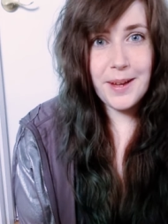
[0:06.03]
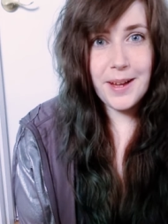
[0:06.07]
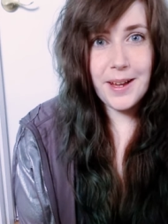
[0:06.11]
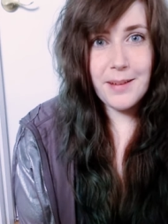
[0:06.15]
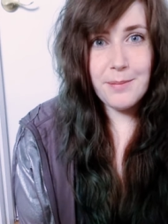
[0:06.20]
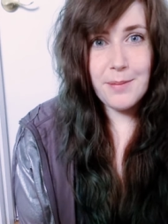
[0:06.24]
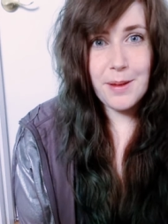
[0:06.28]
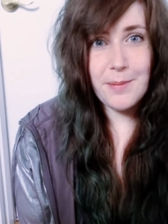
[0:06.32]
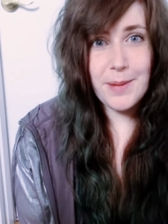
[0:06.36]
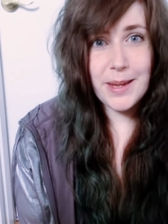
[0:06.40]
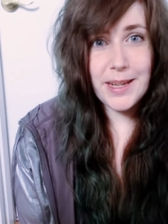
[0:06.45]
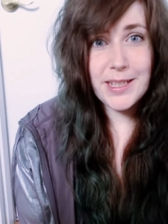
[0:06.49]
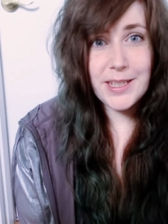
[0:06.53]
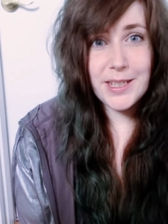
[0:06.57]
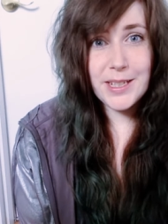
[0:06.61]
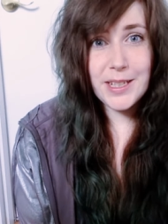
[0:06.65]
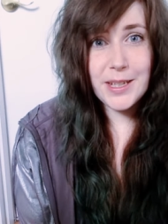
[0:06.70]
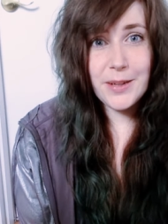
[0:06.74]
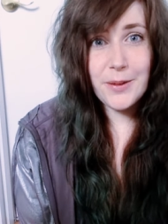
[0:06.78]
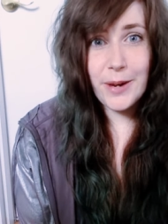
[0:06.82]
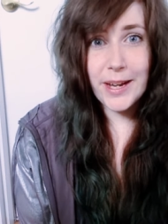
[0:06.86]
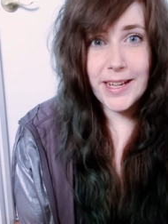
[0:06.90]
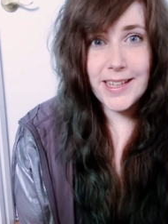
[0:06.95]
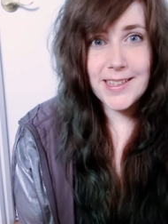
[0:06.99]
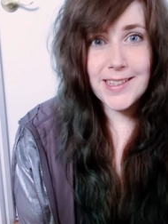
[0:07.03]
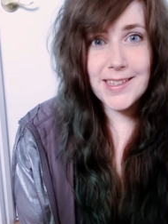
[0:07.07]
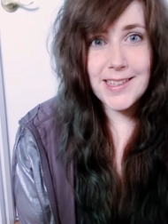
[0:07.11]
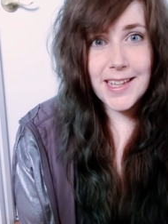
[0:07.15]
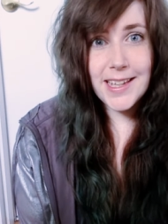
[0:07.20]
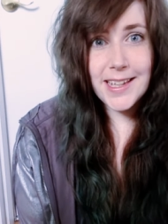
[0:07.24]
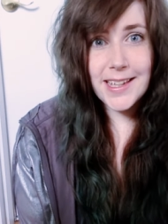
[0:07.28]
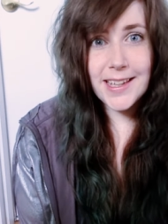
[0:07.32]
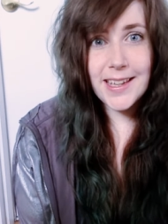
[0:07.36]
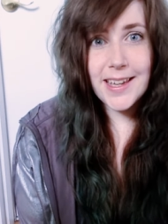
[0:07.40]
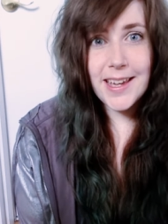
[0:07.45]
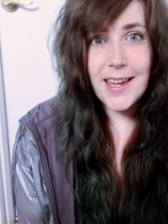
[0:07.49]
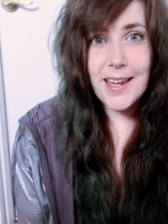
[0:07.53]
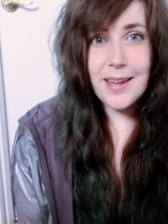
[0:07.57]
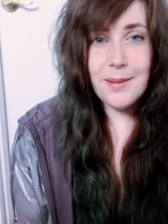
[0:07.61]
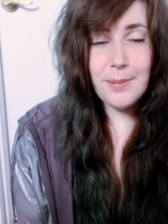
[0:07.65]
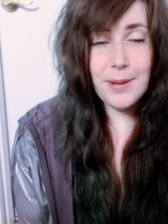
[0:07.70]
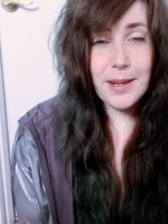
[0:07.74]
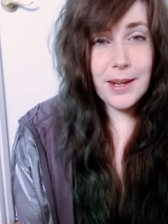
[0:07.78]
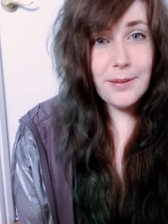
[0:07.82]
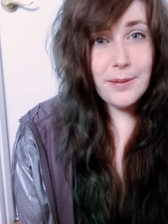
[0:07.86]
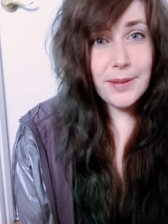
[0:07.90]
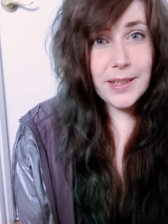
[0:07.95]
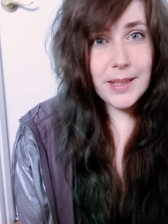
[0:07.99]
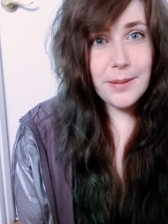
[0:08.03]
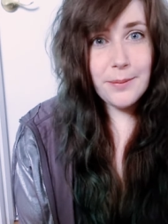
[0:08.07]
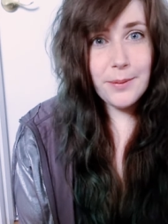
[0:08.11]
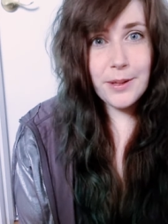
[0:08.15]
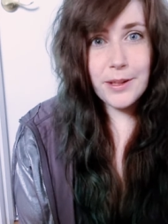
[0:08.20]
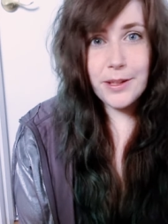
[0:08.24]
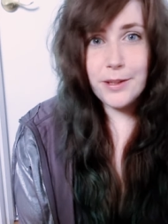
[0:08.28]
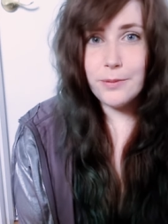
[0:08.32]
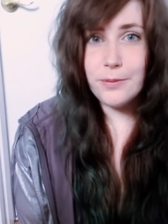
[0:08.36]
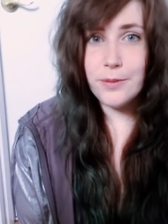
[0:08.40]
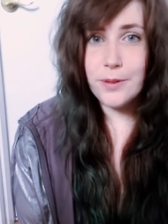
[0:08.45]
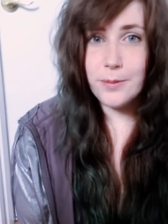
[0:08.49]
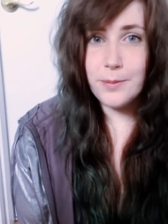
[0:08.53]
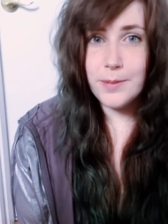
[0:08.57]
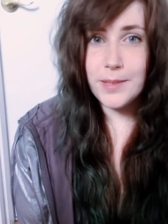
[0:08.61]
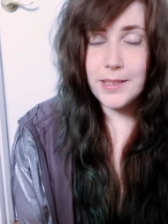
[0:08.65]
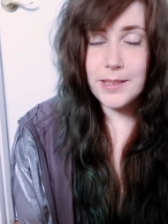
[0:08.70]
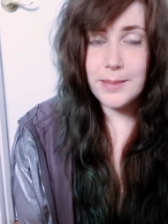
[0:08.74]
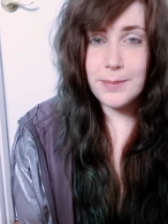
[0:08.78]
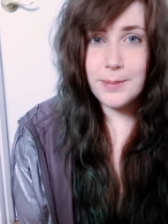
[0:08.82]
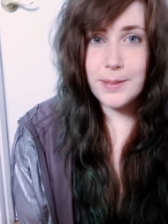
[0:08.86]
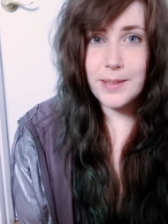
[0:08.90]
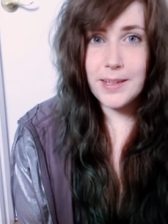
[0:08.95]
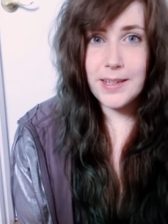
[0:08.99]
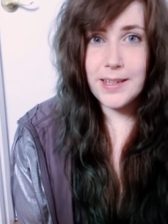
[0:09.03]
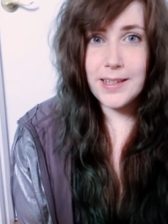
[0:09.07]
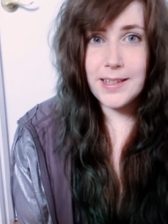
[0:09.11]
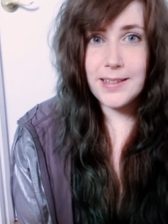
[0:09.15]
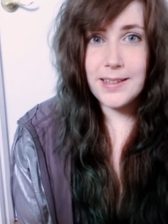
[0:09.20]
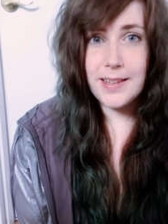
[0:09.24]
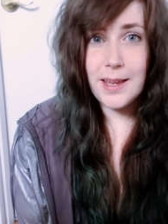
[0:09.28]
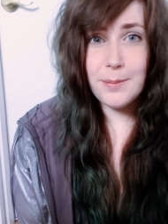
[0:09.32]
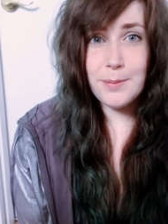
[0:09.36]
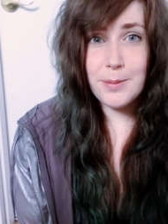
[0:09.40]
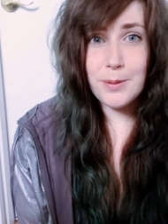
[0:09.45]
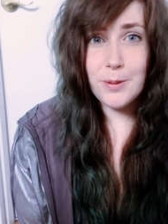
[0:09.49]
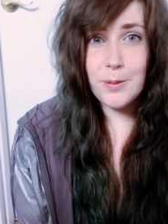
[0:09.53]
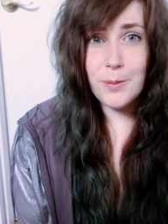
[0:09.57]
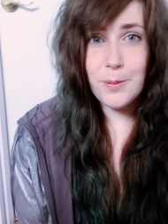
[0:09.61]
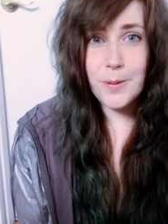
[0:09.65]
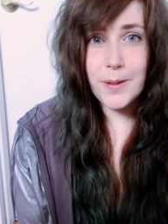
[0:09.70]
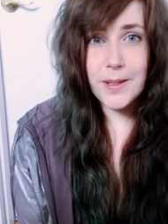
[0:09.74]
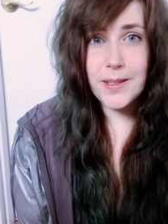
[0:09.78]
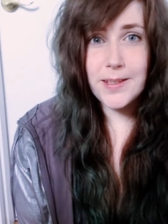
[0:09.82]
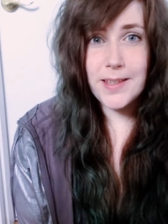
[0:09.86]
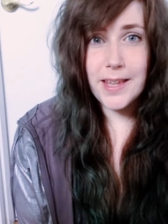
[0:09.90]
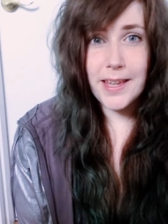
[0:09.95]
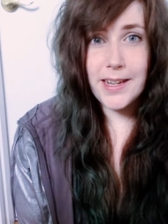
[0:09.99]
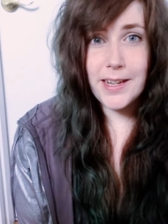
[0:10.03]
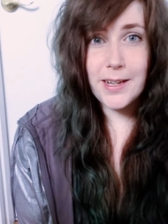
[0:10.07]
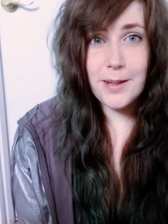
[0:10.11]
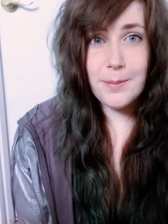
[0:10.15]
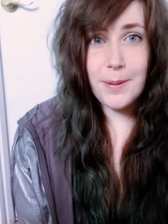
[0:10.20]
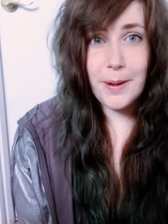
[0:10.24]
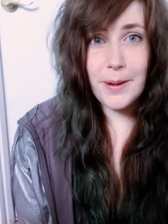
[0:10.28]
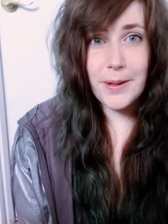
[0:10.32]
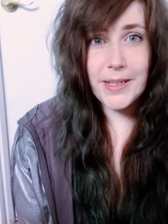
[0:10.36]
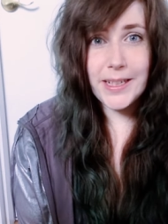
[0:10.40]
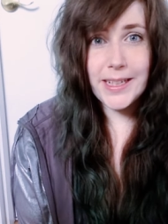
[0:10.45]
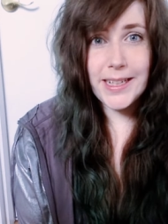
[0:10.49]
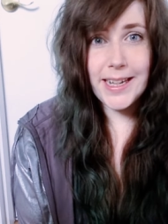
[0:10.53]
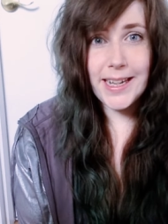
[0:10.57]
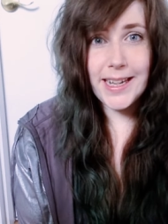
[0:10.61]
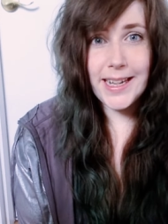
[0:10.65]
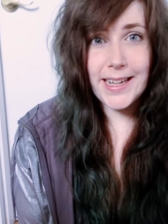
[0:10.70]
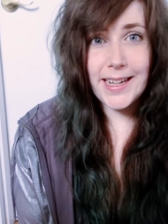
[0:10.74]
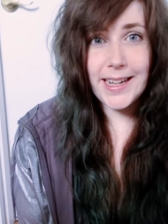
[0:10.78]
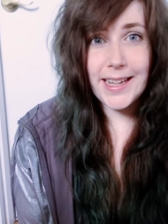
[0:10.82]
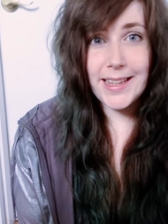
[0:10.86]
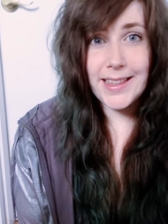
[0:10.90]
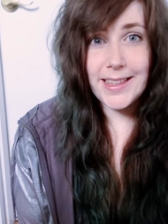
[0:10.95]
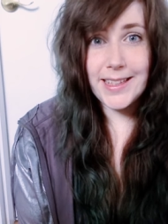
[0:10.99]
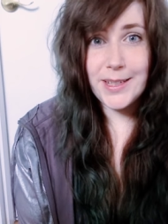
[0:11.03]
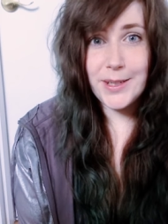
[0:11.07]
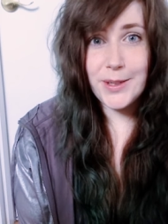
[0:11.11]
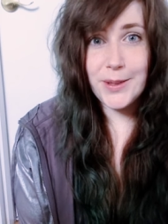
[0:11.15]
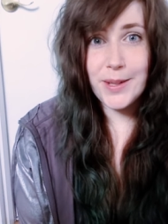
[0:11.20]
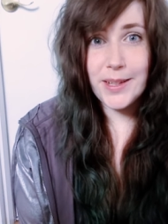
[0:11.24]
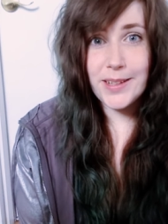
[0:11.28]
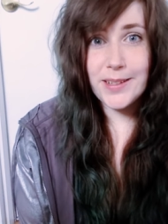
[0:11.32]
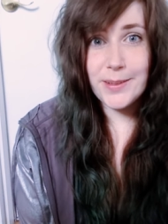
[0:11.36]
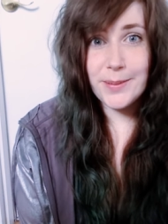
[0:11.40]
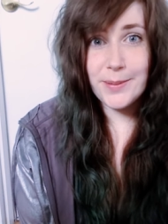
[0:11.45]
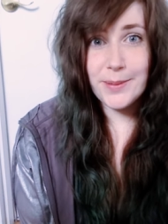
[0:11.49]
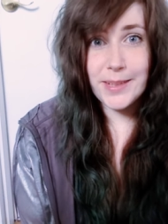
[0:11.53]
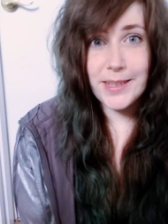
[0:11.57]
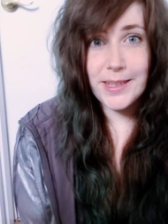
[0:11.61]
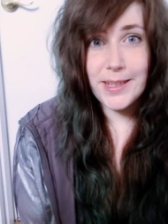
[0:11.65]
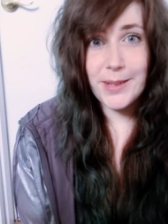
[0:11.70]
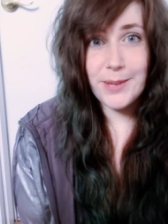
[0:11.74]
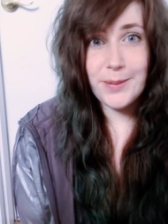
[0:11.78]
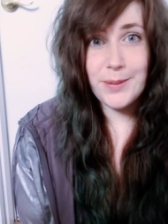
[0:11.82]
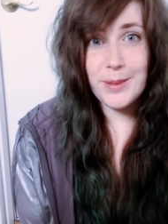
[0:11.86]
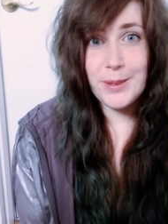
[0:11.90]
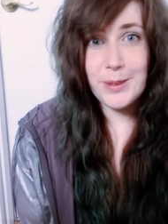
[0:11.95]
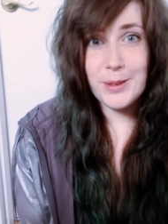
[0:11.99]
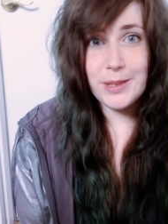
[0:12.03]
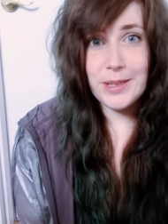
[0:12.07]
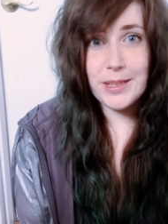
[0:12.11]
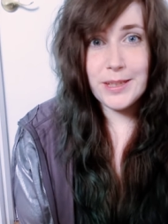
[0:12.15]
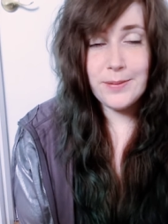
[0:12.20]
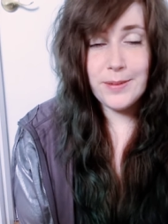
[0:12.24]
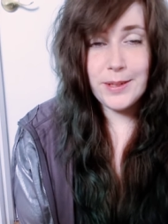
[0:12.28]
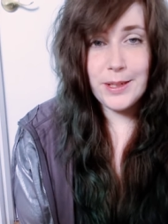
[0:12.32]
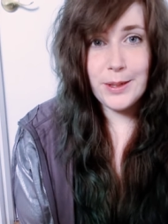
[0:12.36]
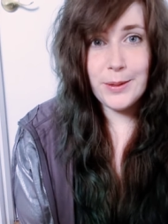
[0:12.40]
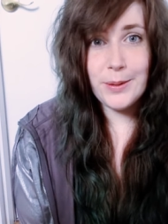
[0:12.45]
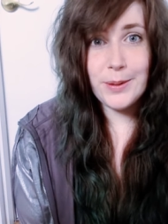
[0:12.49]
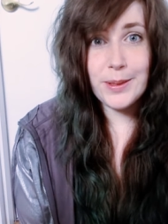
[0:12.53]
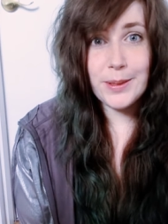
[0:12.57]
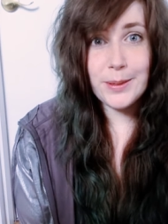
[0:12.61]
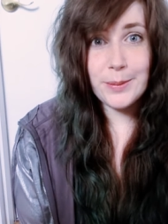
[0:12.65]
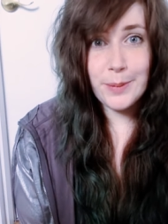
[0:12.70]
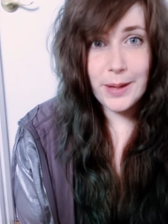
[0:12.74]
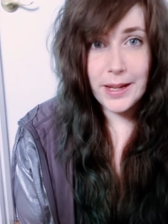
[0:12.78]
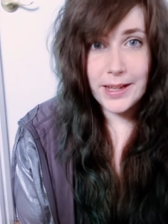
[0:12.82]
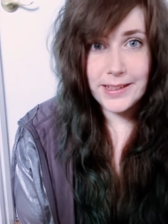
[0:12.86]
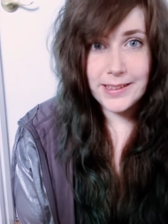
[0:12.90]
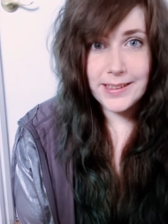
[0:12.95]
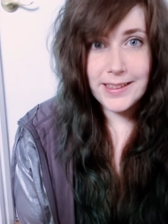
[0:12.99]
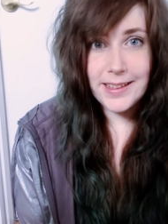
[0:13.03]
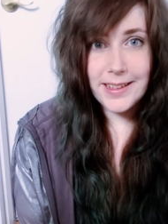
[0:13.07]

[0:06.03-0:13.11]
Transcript: I'm actually quite sick, but I really wanted to film this because I'm super excited about it and I think you guys are really going to enjoy this video as well.